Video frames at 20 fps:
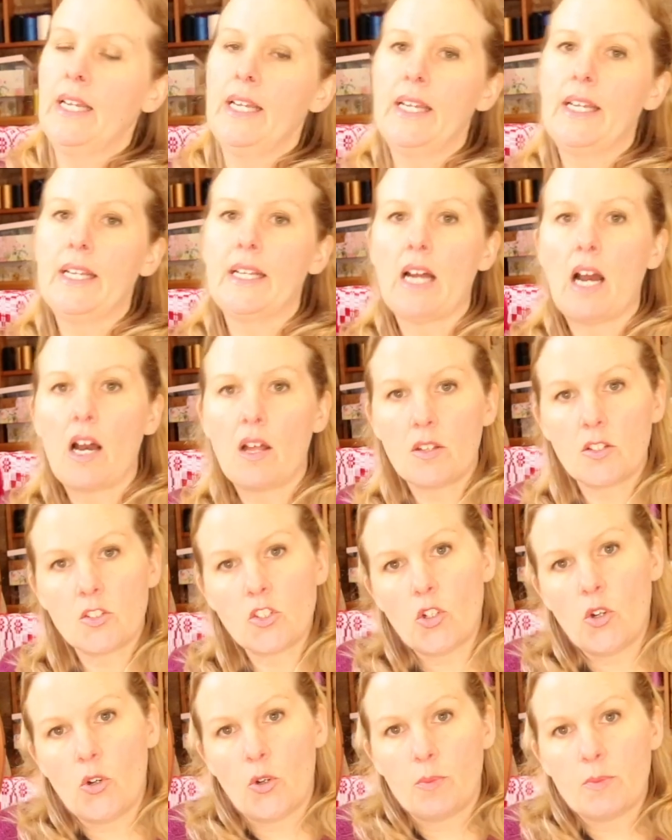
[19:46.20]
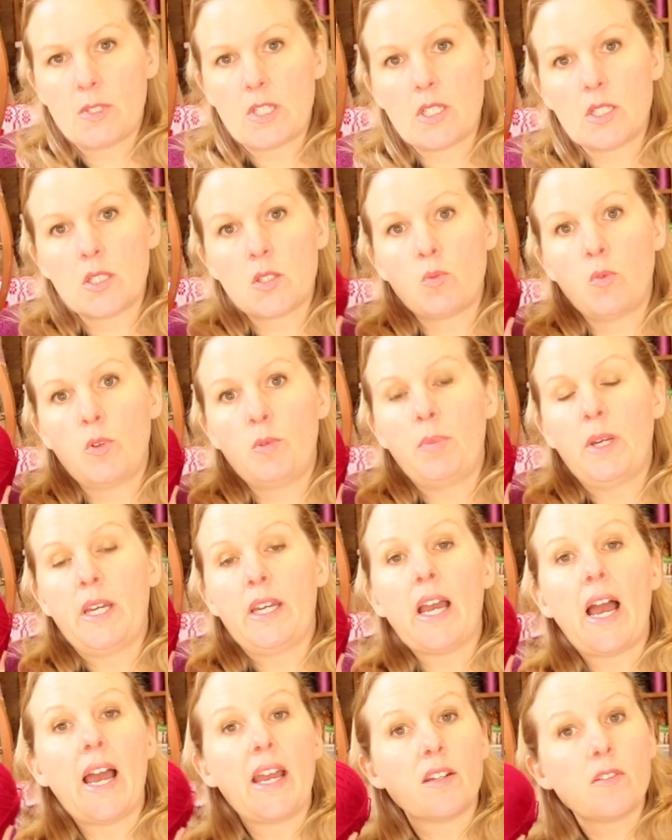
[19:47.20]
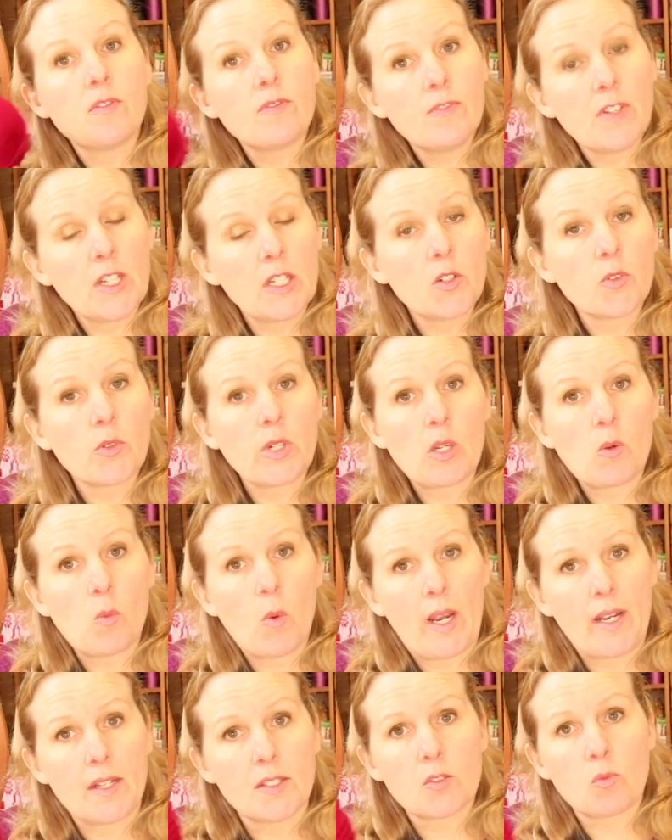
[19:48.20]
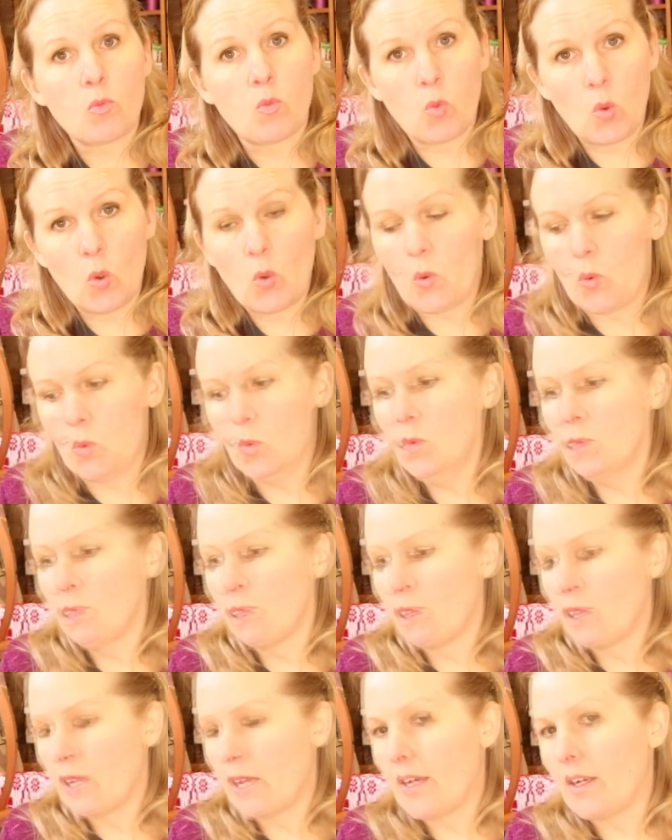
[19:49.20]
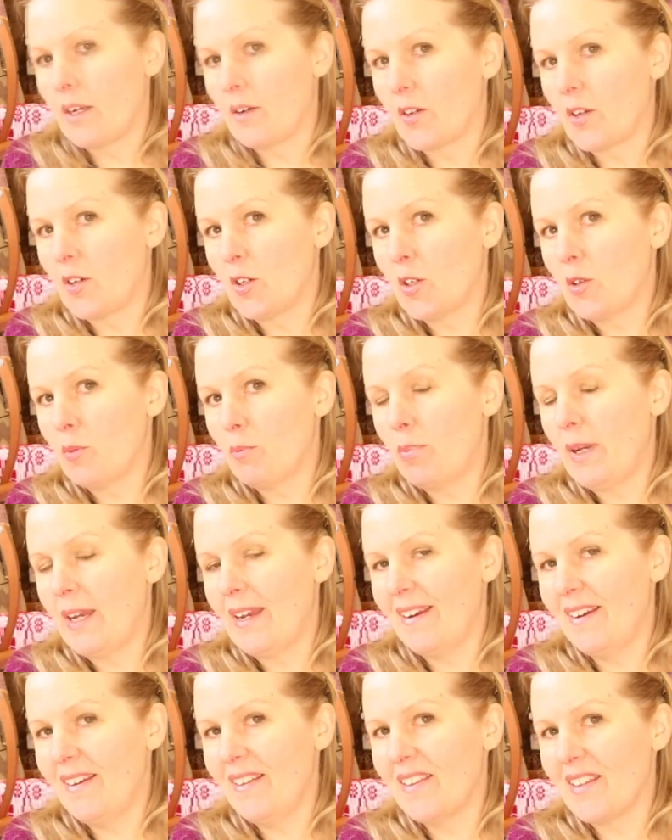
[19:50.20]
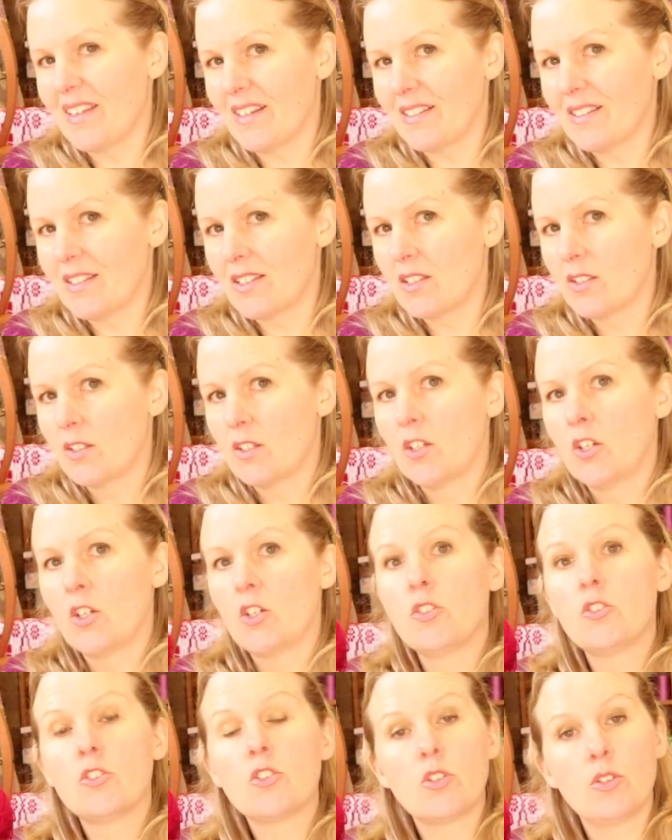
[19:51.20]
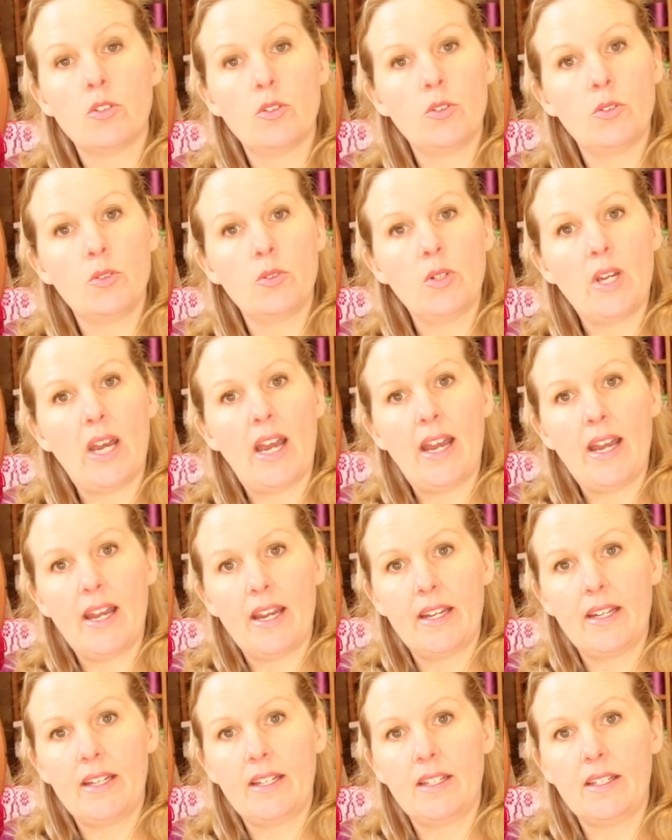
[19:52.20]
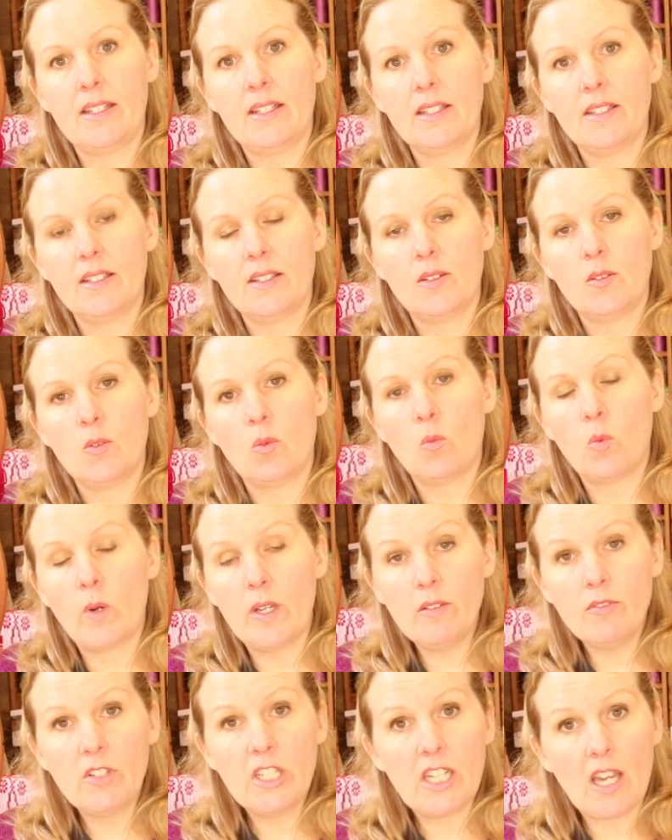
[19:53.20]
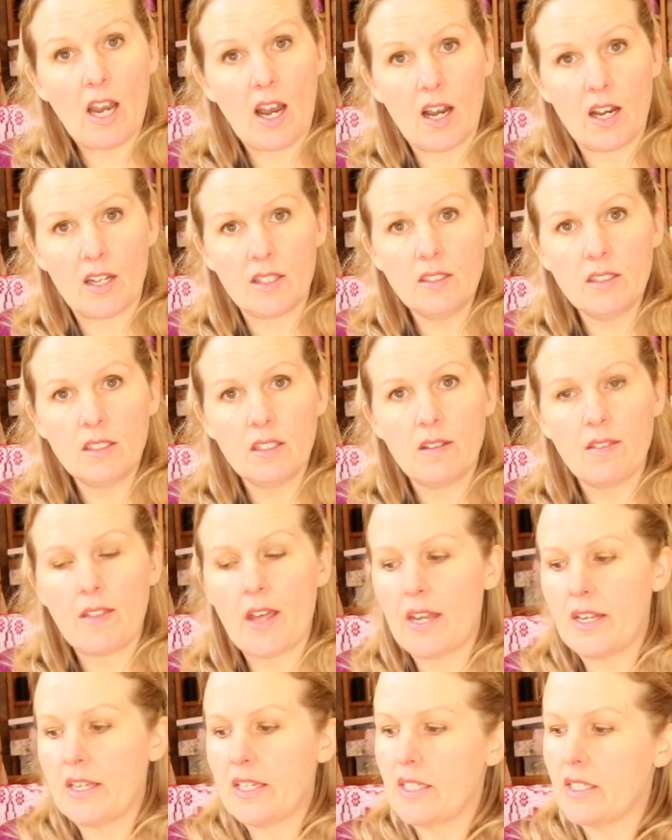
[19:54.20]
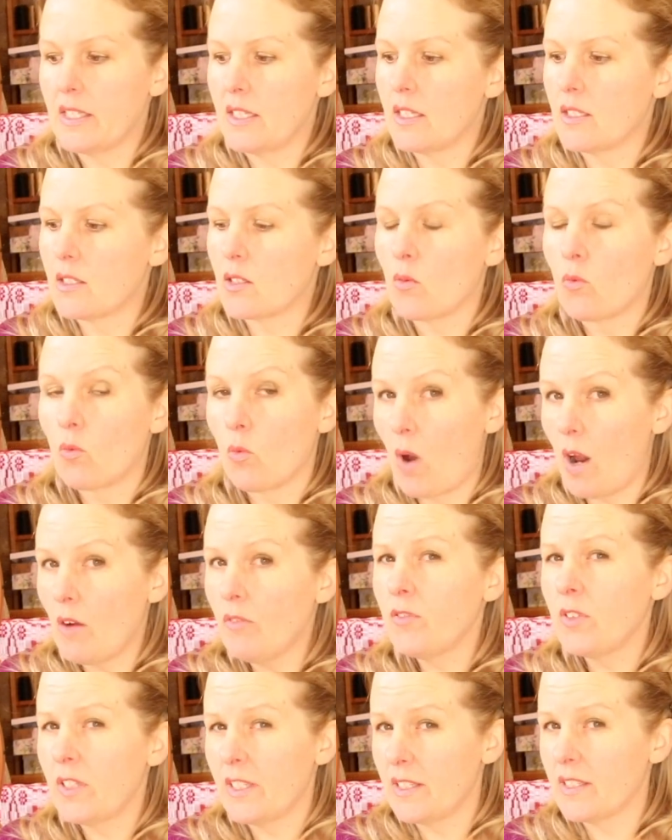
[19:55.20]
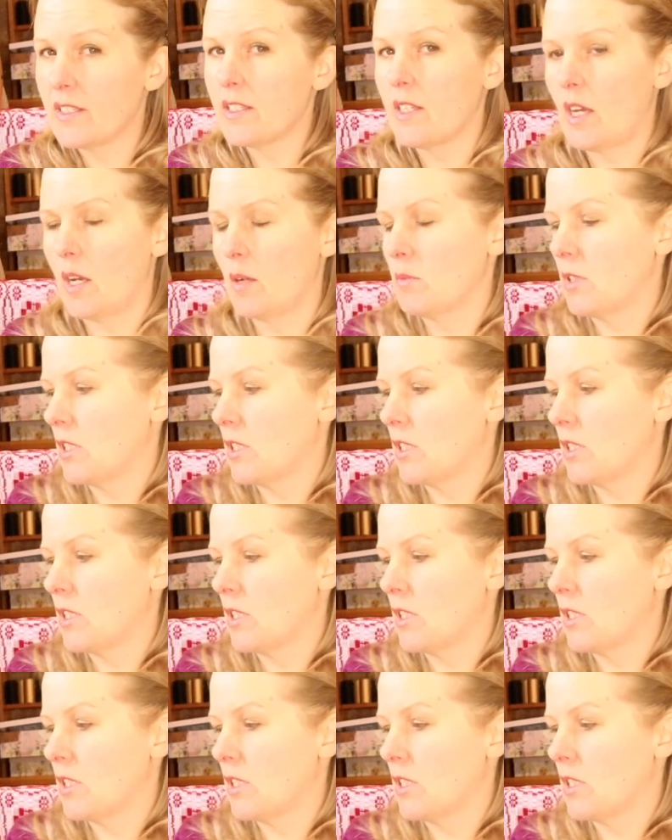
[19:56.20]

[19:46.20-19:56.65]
In other terms, this would be a fingering weight wool. And I'm going to compare this to a weaving yarn that is roughly the same